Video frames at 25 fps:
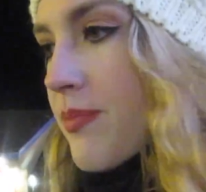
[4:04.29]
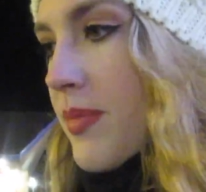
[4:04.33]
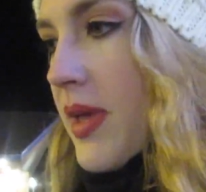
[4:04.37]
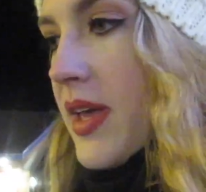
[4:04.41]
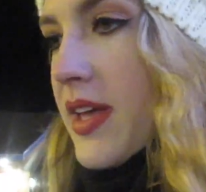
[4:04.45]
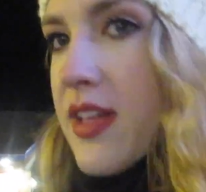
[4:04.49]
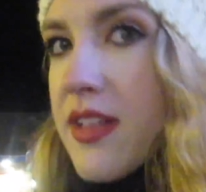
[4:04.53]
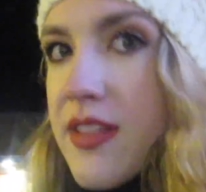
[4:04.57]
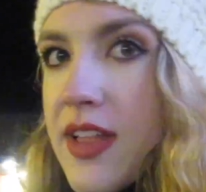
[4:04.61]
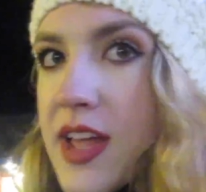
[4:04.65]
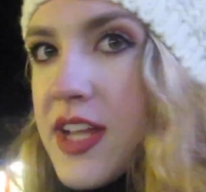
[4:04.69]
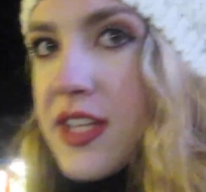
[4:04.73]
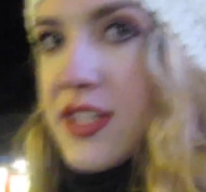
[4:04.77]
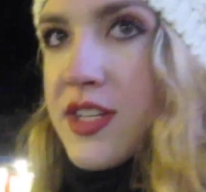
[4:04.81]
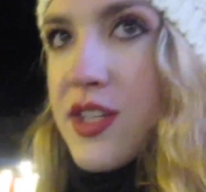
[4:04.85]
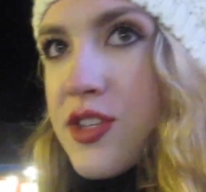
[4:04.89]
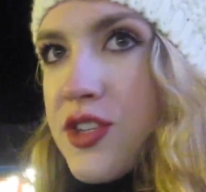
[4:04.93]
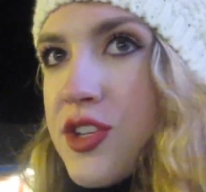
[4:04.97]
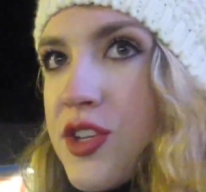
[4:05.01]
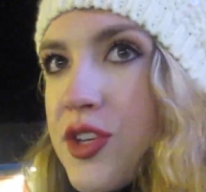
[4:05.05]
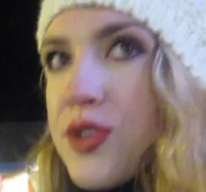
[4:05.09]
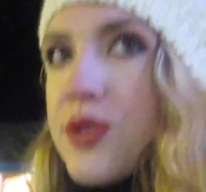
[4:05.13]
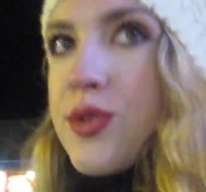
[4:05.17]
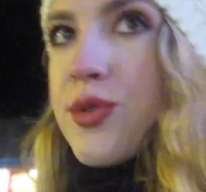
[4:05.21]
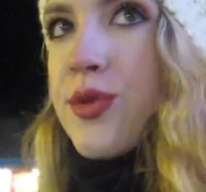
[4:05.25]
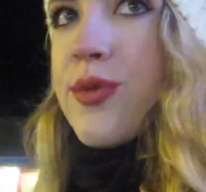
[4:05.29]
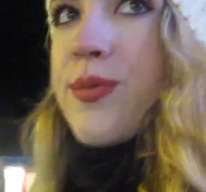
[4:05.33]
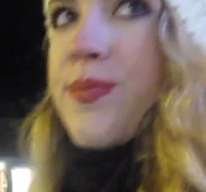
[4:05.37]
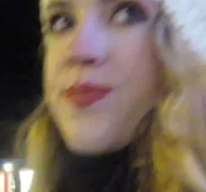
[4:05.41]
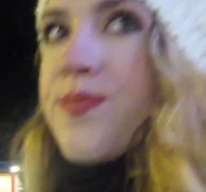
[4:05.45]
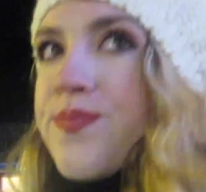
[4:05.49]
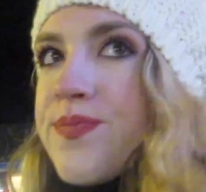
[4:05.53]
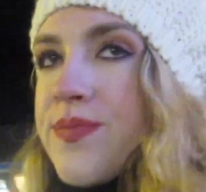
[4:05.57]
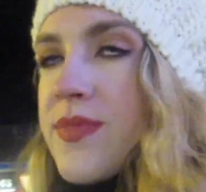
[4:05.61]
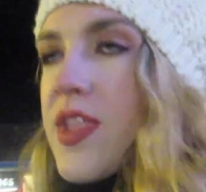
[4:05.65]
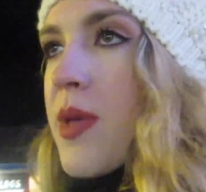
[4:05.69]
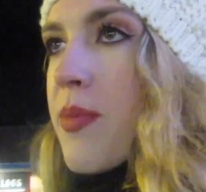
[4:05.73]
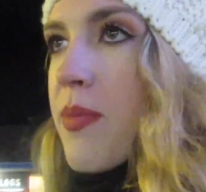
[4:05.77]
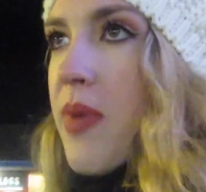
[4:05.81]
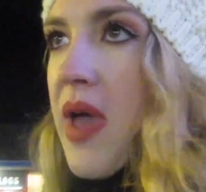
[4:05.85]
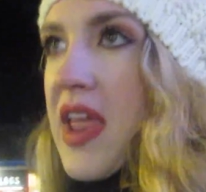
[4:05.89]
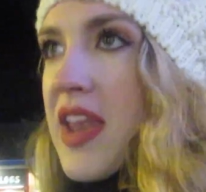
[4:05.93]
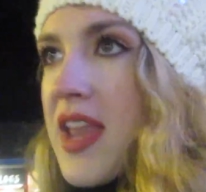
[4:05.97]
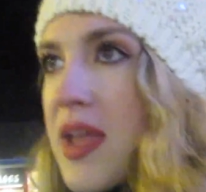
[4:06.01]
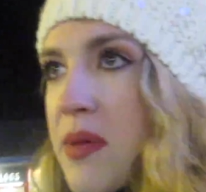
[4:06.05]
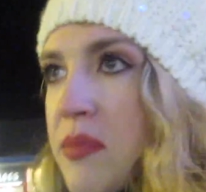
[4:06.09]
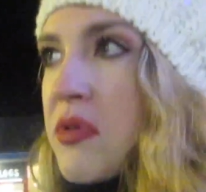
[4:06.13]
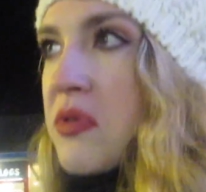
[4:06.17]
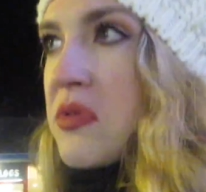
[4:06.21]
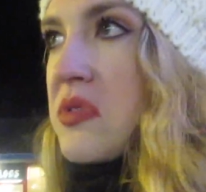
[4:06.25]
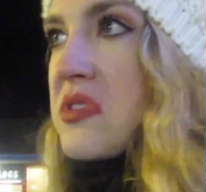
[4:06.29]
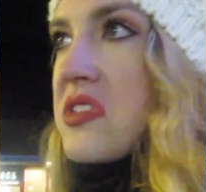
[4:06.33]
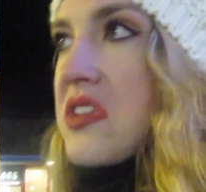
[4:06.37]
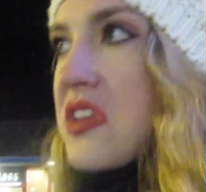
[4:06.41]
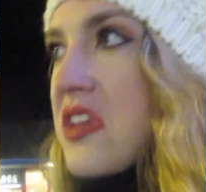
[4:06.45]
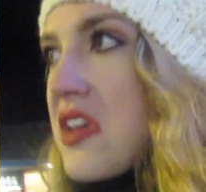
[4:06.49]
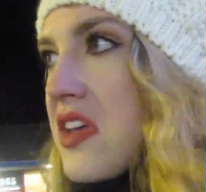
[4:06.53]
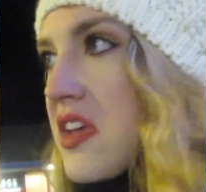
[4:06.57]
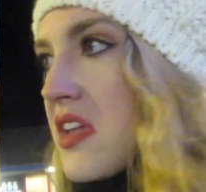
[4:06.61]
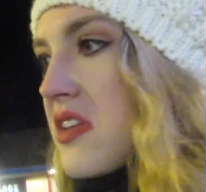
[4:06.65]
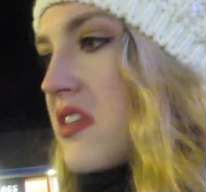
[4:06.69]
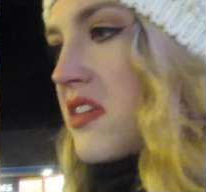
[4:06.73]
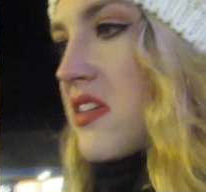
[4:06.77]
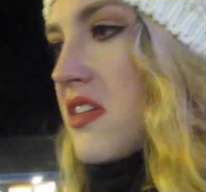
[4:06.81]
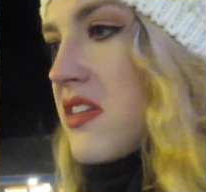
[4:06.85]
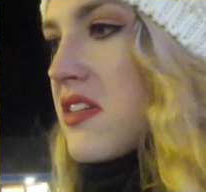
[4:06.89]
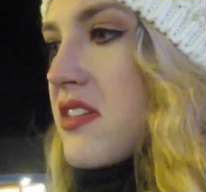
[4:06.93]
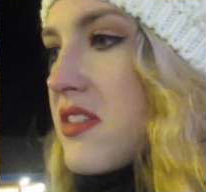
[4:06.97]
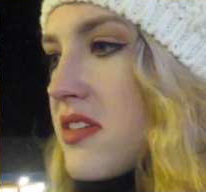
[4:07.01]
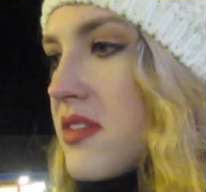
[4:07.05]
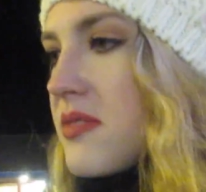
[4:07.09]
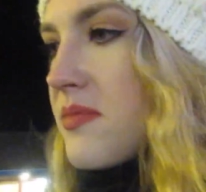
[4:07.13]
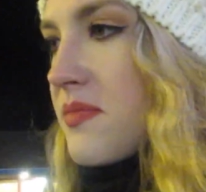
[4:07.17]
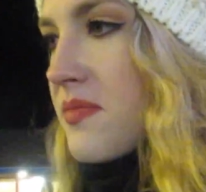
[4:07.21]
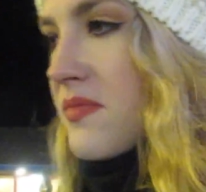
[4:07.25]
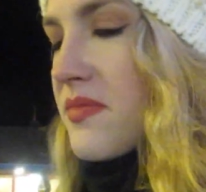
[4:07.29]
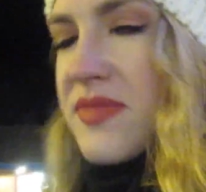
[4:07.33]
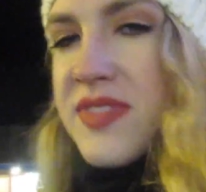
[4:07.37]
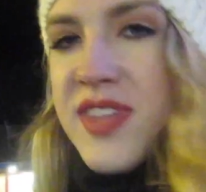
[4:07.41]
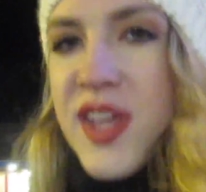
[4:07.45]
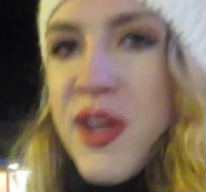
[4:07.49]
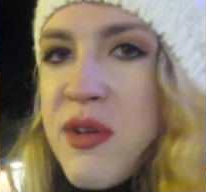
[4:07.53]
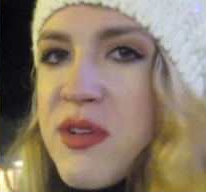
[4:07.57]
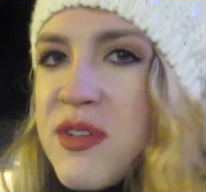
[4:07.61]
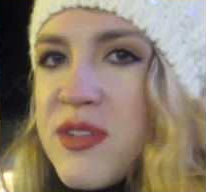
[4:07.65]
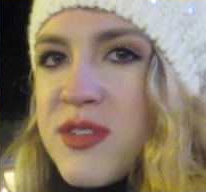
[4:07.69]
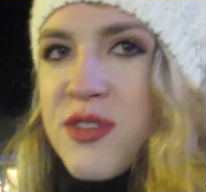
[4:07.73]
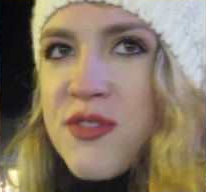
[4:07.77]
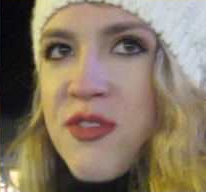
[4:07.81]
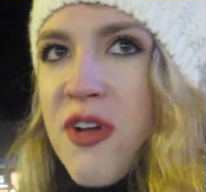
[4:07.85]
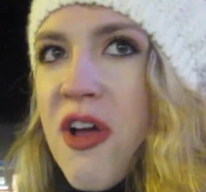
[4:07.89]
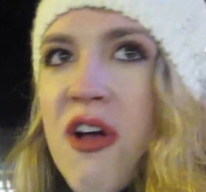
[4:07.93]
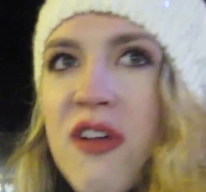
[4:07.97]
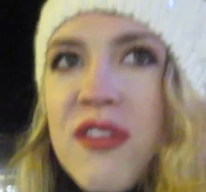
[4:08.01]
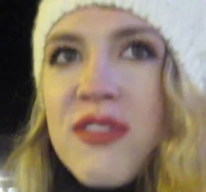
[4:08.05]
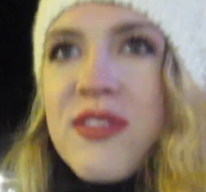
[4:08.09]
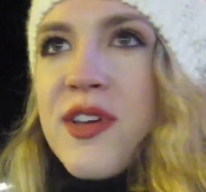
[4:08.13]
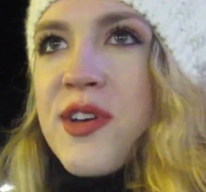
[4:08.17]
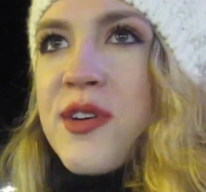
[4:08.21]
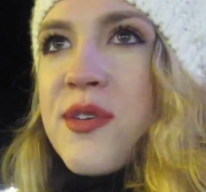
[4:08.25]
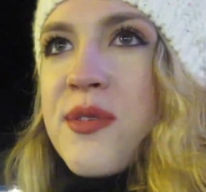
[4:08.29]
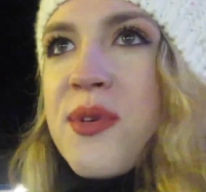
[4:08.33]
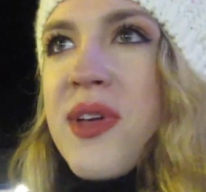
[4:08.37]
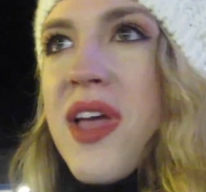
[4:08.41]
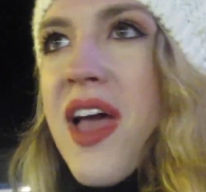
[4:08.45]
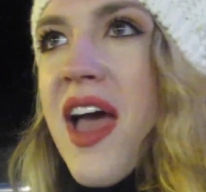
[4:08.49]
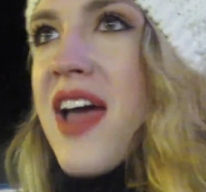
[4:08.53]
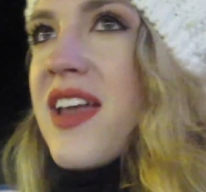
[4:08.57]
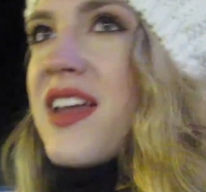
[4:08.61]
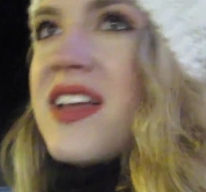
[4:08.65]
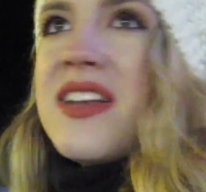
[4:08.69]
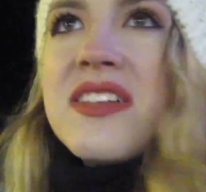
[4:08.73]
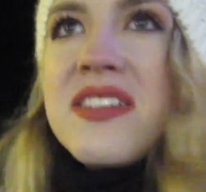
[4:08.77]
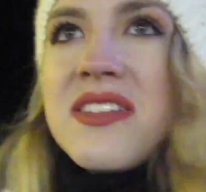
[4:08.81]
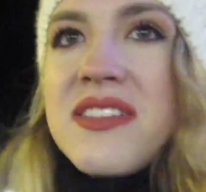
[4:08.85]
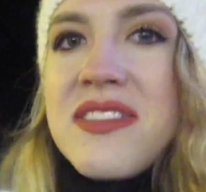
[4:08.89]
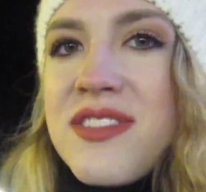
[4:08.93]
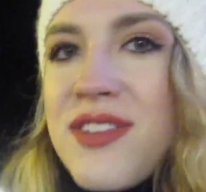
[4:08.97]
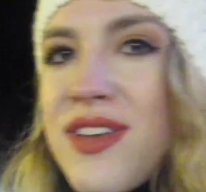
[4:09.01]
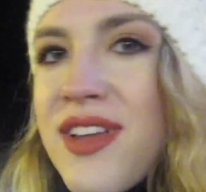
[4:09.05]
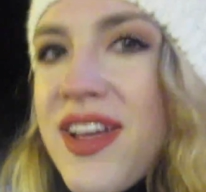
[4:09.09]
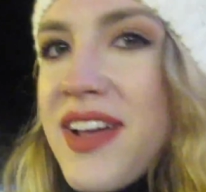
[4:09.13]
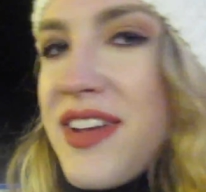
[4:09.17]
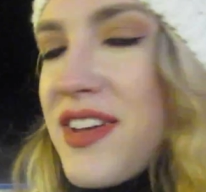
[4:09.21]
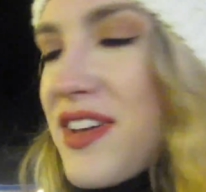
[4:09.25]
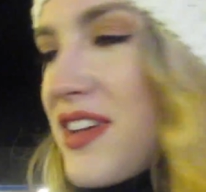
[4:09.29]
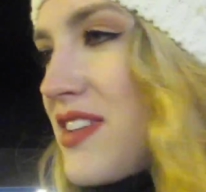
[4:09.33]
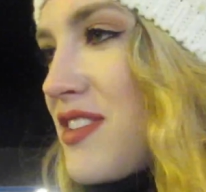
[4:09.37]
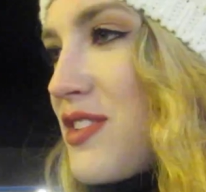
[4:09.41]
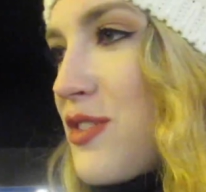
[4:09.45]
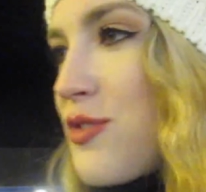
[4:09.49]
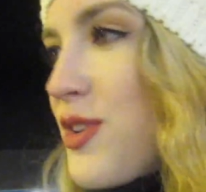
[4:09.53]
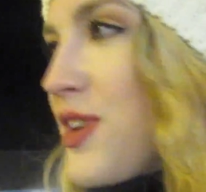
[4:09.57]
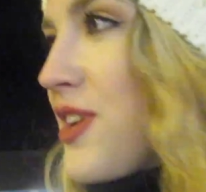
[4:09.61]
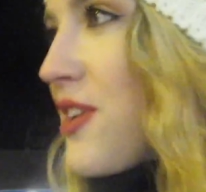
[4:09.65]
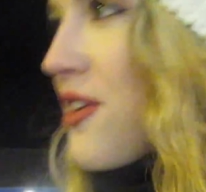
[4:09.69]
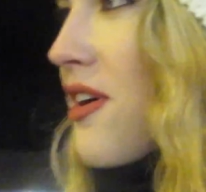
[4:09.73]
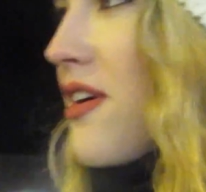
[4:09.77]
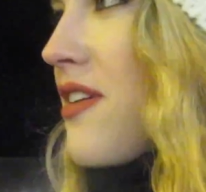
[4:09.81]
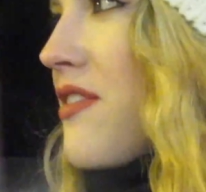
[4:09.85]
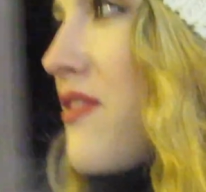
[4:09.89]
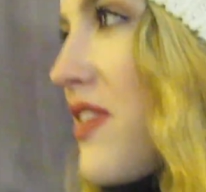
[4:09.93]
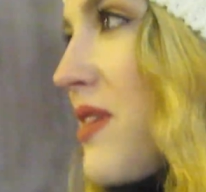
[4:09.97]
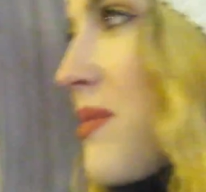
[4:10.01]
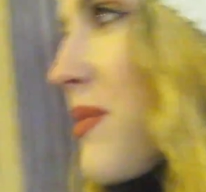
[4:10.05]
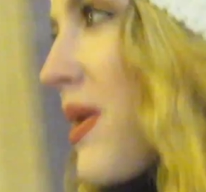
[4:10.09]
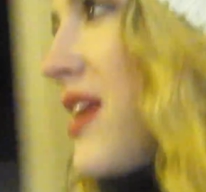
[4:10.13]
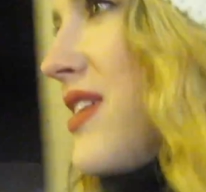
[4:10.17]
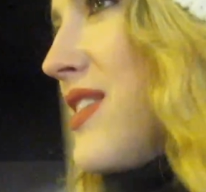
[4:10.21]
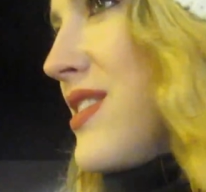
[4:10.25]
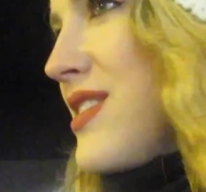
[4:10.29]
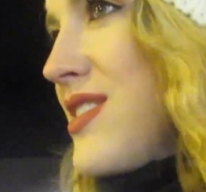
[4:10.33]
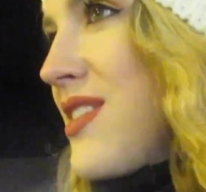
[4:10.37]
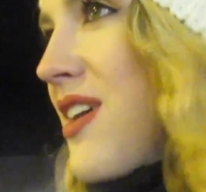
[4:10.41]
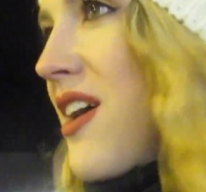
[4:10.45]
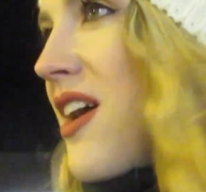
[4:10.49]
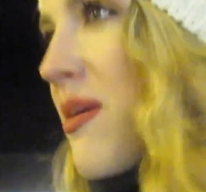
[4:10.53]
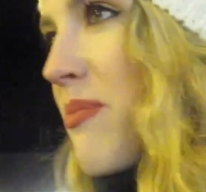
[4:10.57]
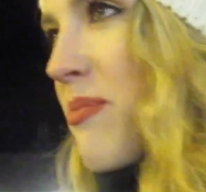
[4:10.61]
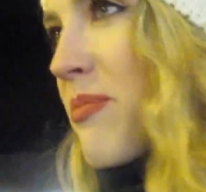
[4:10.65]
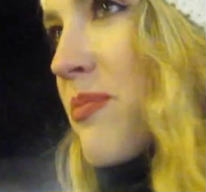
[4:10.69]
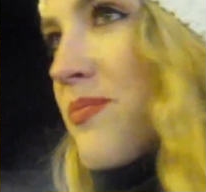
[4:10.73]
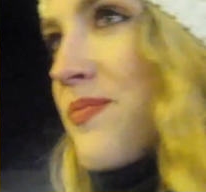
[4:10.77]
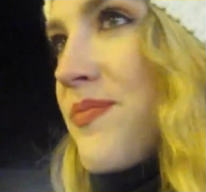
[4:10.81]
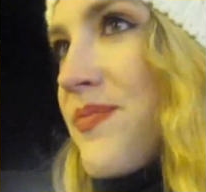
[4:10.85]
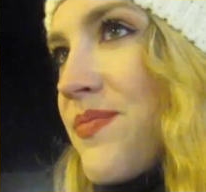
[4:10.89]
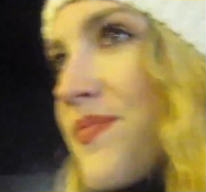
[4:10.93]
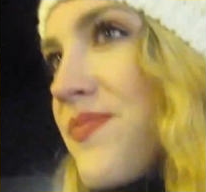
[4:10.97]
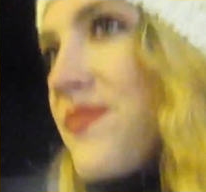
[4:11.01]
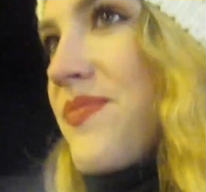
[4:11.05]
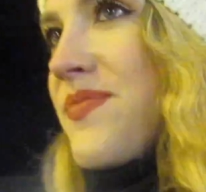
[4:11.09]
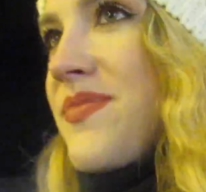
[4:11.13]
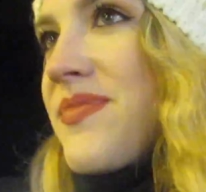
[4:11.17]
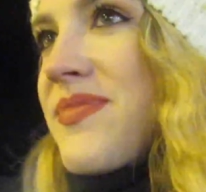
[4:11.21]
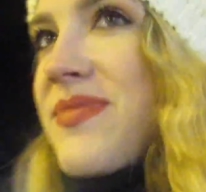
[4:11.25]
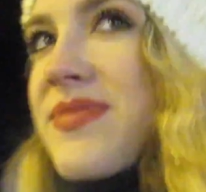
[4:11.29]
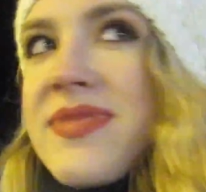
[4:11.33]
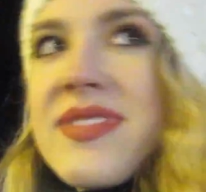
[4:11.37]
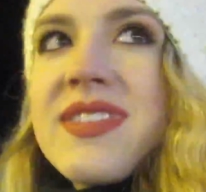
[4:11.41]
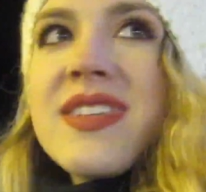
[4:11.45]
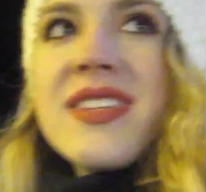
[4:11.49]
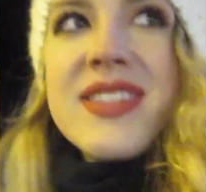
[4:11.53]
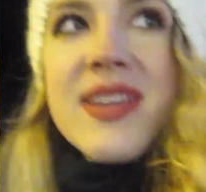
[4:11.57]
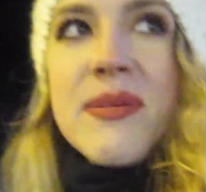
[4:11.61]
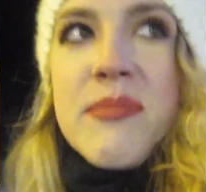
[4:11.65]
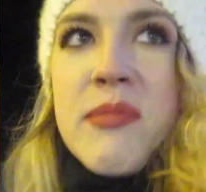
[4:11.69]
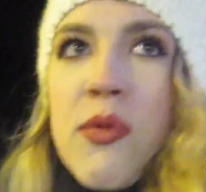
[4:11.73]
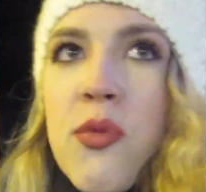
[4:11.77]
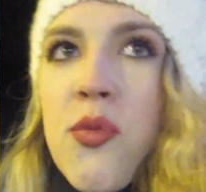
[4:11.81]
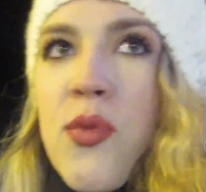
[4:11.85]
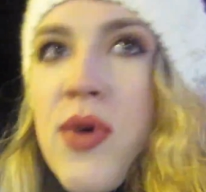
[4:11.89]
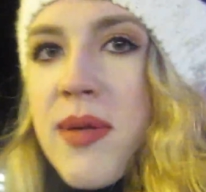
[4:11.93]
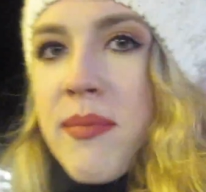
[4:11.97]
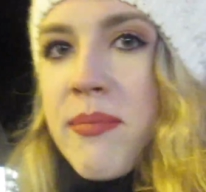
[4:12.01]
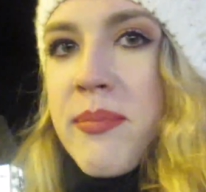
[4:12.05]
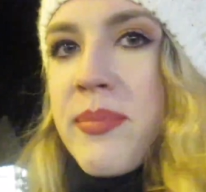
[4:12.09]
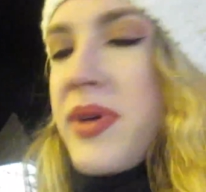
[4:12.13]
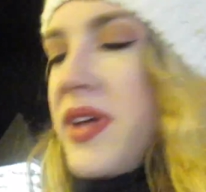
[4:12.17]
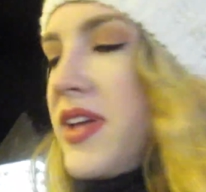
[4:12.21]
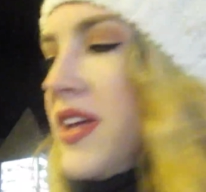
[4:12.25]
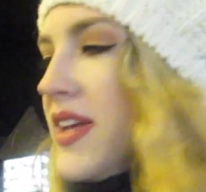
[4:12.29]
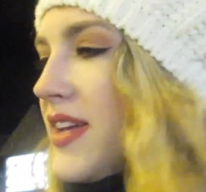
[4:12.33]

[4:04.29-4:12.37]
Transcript: Becca liked it too. Pineapple was good. They're strong though. We, I didn't, I couldn't drink all of them. I had to stop. Some wimp.